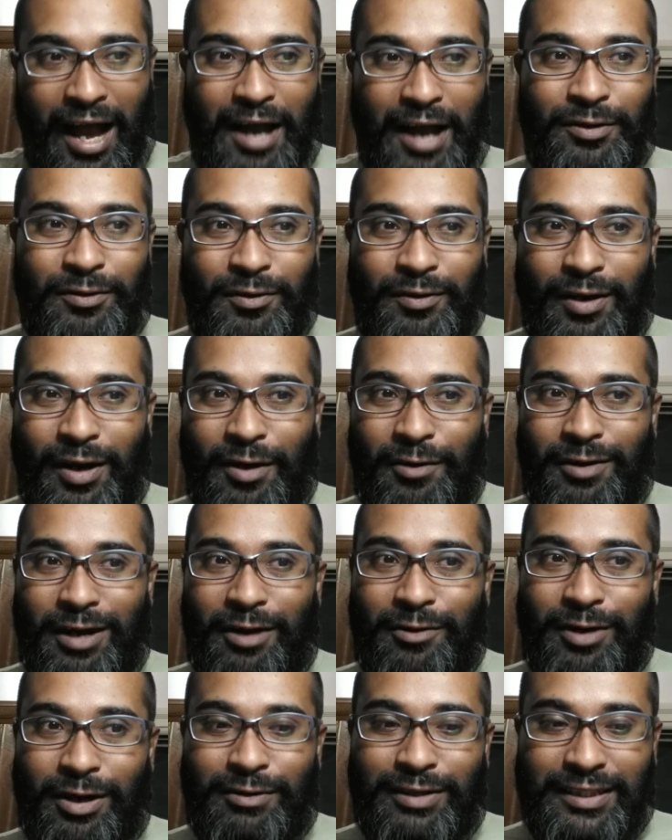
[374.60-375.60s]
I don't I,
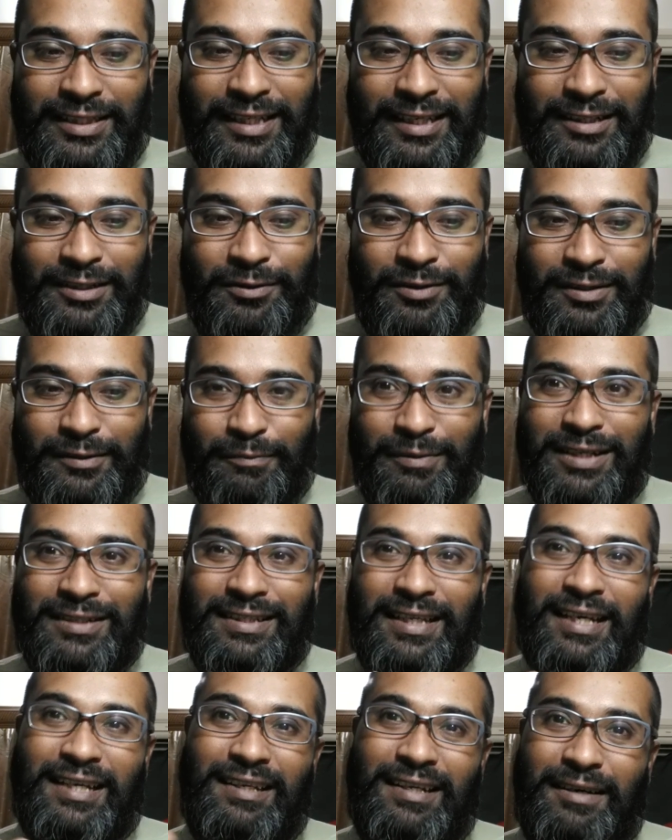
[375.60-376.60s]
I want to tell you it
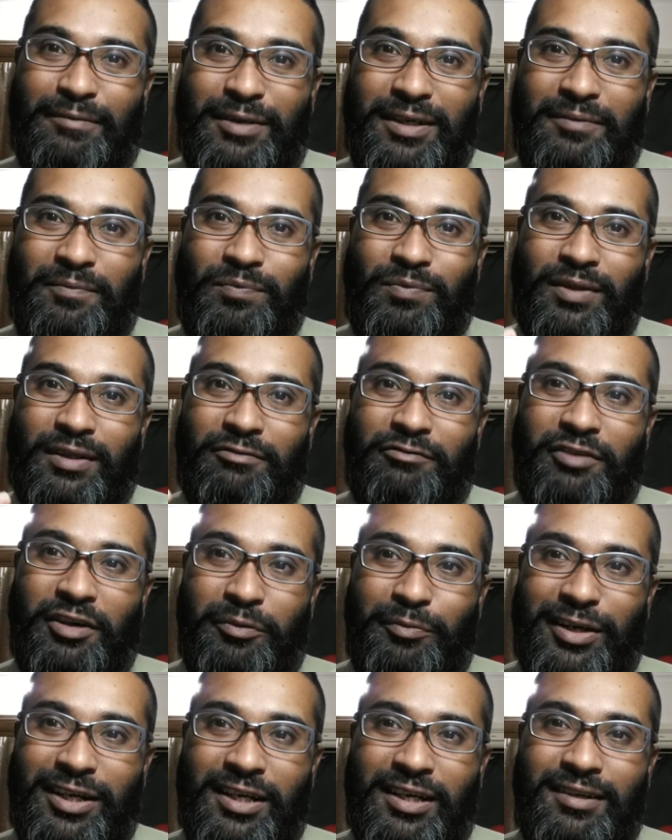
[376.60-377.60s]
smells like lemon
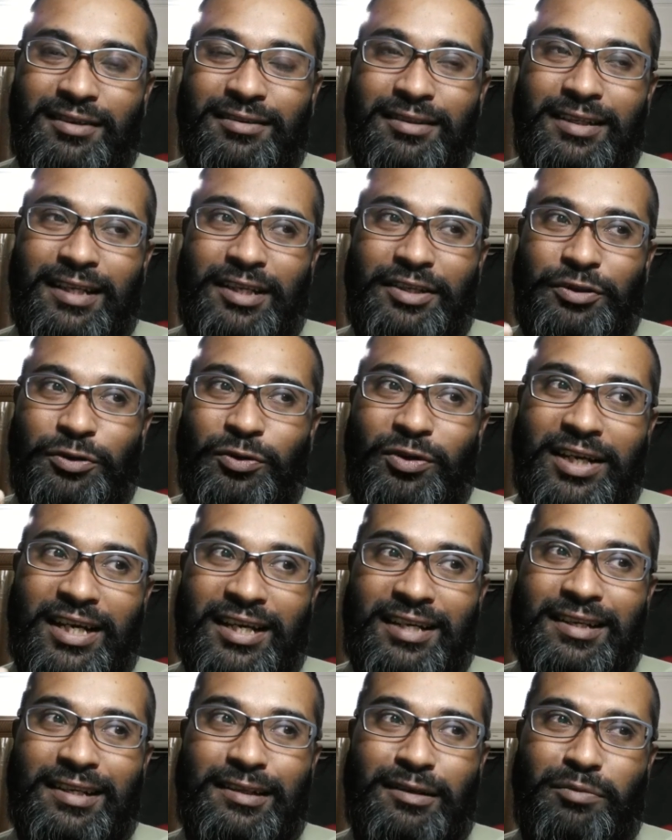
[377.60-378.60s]
verbena that you
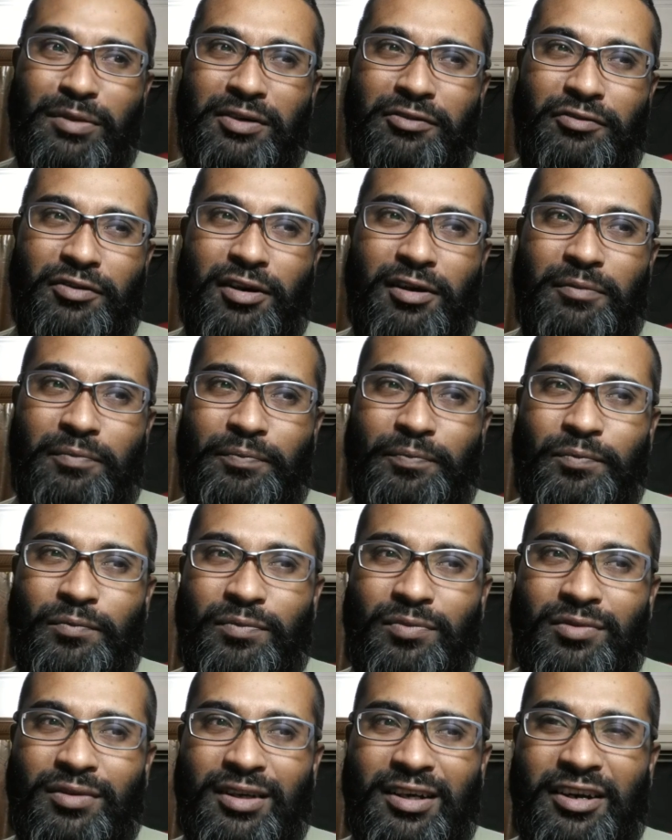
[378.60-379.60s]
get a little bit from
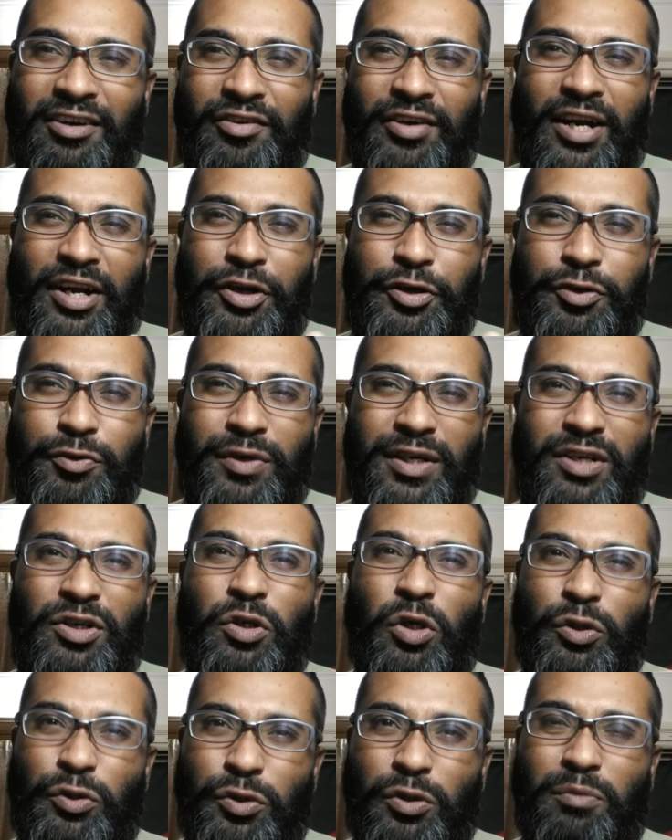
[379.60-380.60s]
Green Irish
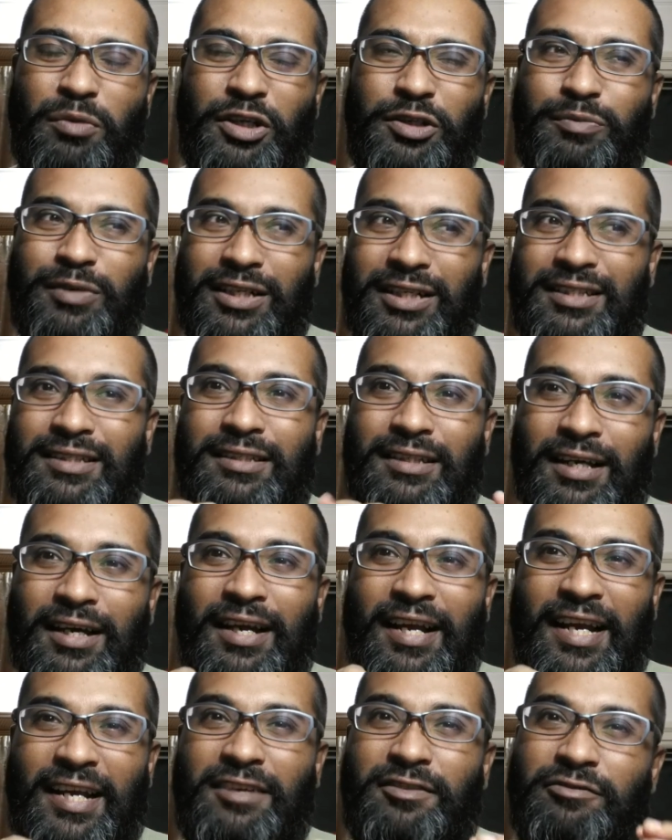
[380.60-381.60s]
Tweed, not so much, but it's
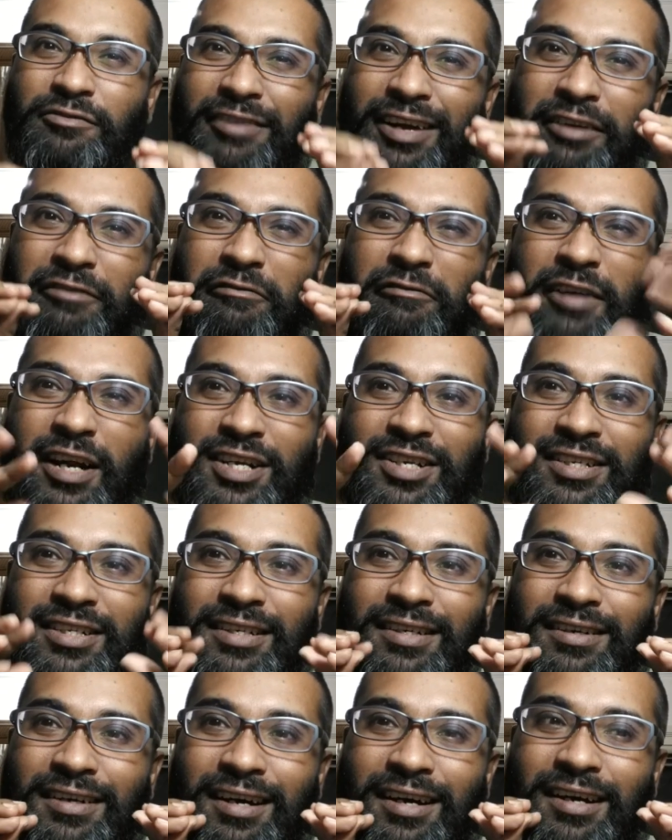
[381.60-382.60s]
it is very fresh,
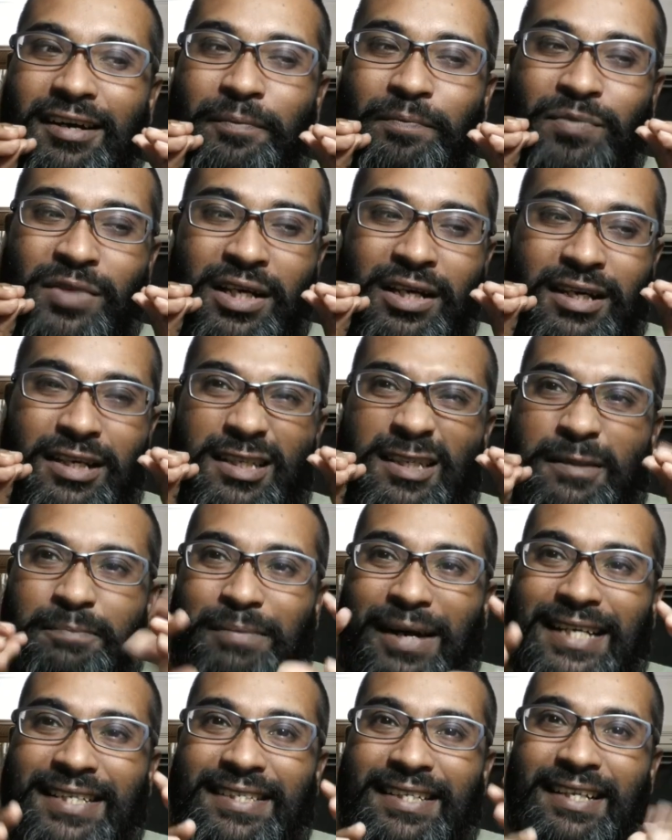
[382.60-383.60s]
uh,
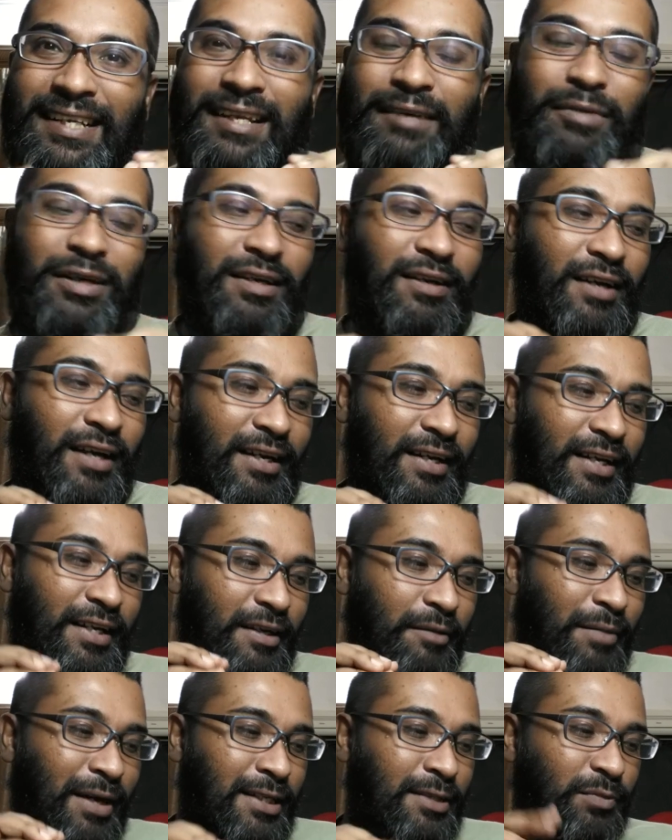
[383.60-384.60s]
spicy lemon, and
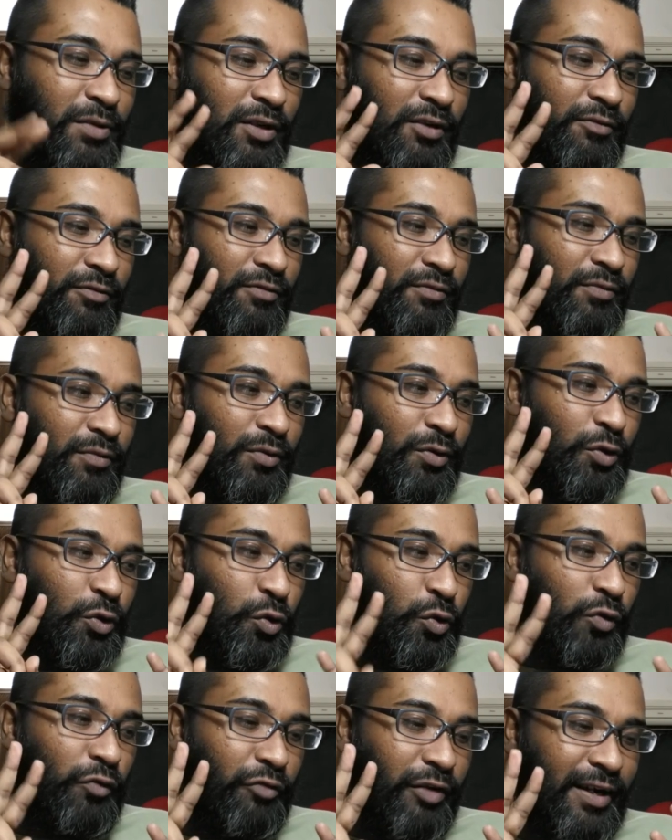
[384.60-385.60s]
it reminds me of
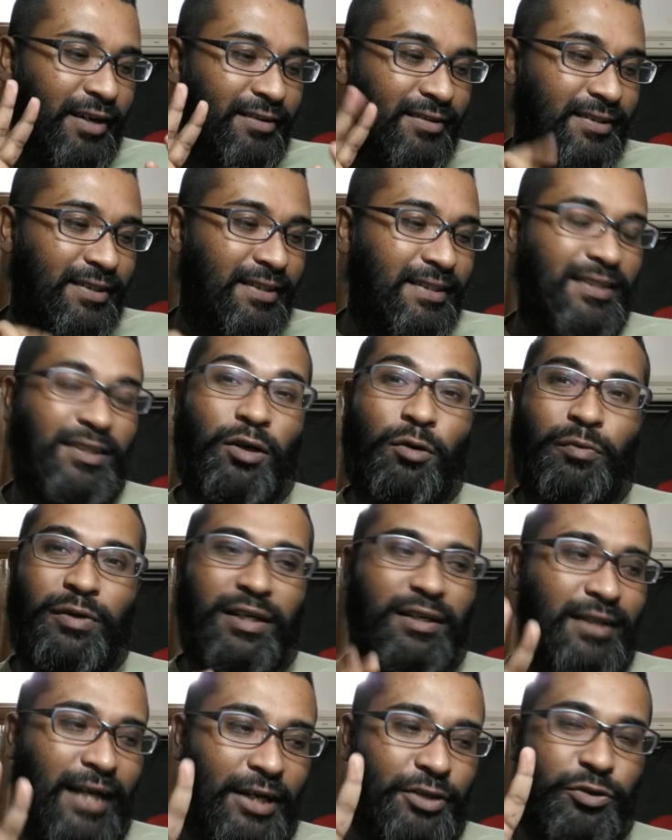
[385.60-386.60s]
two fragrances in the
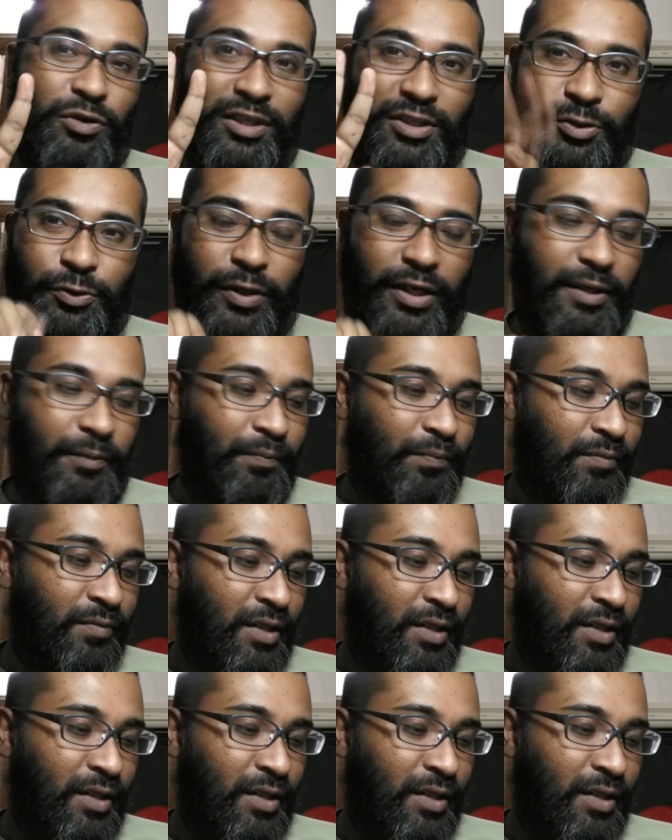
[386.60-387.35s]
opening, actually three.